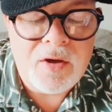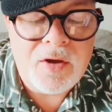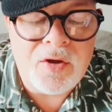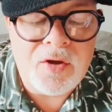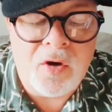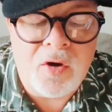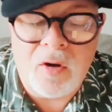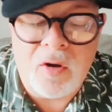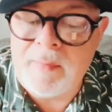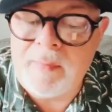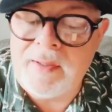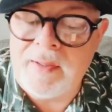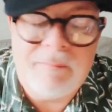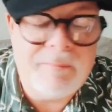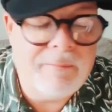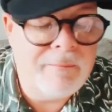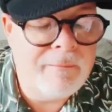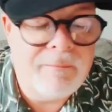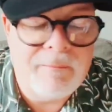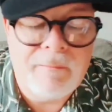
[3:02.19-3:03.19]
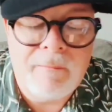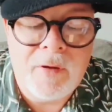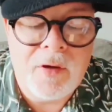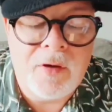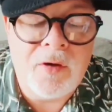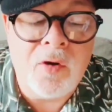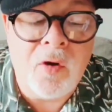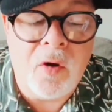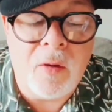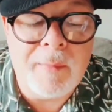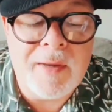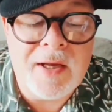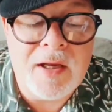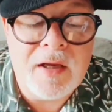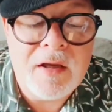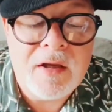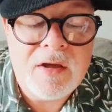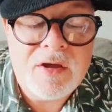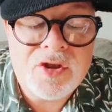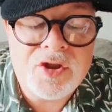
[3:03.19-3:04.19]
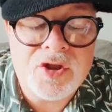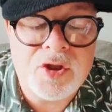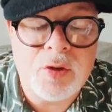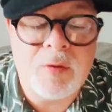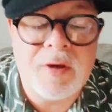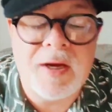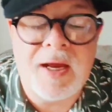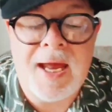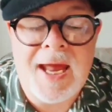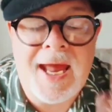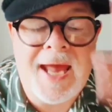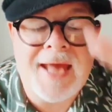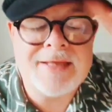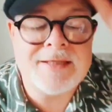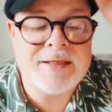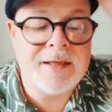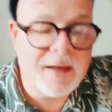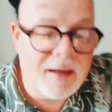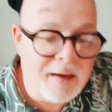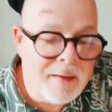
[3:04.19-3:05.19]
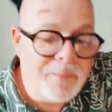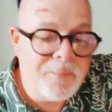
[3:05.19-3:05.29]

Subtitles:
Norma shook her head.